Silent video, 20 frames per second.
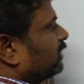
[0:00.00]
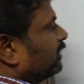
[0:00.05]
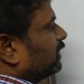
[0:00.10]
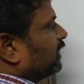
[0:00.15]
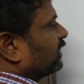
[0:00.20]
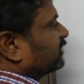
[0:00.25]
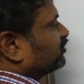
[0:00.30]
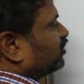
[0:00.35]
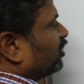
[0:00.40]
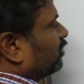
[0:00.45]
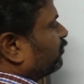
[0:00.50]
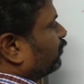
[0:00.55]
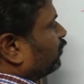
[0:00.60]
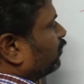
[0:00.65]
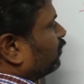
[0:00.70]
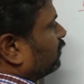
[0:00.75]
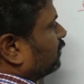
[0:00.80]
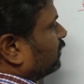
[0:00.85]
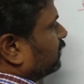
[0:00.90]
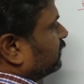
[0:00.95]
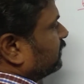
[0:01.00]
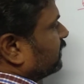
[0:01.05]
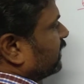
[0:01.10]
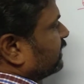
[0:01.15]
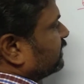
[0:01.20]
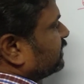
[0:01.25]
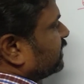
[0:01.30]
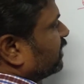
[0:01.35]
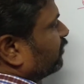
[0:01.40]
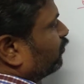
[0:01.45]
Example
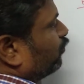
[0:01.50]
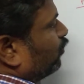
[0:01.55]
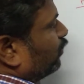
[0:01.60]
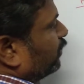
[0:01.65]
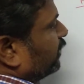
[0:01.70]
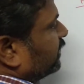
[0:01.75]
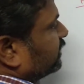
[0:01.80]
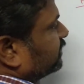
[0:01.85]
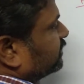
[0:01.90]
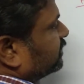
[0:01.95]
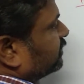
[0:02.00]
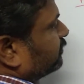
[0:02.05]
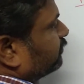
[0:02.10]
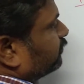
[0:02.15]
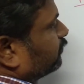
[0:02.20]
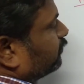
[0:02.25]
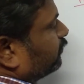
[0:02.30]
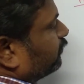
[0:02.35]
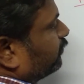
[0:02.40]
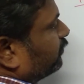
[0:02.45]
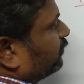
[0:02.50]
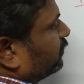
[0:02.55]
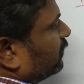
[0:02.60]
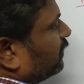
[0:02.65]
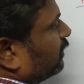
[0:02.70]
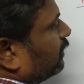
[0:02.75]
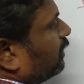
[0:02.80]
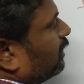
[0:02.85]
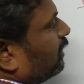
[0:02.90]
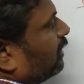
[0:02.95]
NaOH.
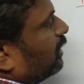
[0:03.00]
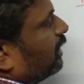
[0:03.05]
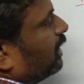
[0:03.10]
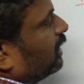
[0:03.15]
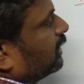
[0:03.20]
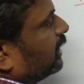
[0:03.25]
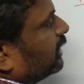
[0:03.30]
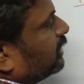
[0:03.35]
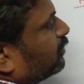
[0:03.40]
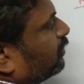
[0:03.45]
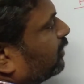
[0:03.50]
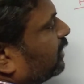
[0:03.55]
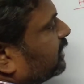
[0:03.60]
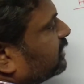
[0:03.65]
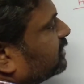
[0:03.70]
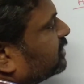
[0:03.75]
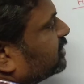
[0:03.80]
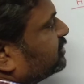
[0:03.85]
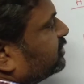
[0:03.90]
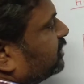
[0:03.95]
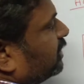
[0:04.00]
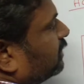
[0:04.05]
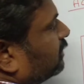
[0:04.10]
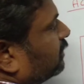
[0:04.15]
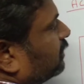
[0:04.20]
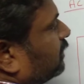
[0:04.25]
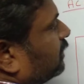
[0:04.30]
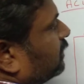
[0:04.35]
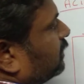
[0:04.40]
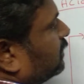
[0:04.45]
On ionization,
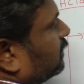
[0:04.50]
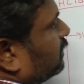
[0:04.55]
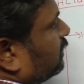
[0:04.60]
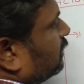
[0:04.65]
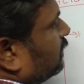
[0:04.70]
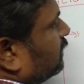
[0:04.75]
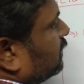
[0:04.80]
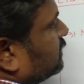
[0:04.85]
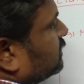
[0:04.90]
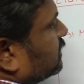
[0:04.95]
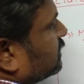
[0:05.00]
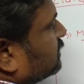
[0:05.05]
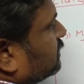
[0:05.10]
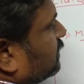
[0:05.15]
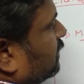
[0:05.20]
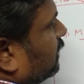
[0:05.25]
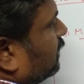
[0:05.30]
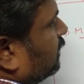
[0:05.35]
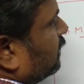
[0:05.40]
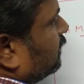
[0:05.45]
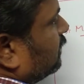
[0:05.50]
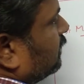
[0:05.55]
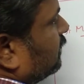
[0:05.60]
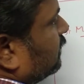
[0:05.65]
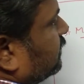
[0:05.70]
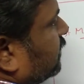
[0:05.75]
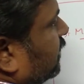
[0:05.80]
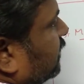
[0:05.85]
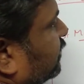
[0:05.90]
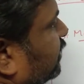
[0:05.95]
it releases the
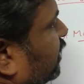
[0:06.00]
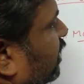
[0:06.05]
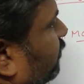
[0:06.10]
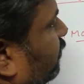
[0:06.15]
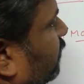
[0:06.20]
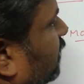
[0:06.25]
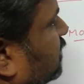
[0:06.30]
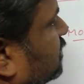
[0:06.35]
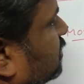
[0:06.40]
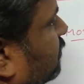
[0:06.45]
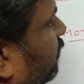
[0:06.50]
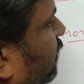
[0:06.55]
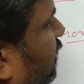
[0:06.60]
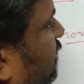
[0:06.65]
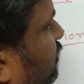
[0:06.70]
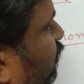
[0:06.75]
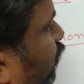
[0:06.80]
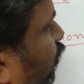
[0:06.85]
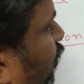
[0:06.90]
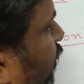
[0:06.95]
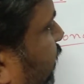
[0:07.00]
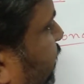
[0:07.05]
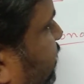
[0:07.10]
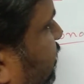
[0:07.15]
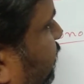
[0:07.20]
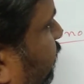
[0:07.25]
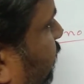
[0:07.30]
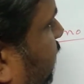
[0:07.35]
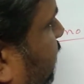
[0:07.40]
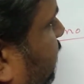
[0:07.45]
Na plus OH
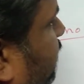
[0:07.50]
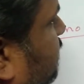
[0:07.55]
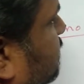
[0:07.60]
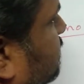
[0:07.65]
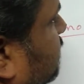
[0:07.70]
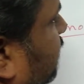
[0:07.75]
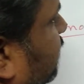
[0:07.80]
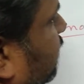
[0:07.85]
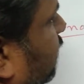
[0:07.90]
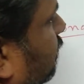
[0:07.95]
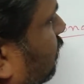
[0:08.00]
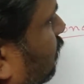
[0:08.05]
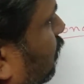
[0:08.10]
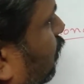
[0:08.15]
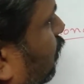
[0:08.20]
minus ion.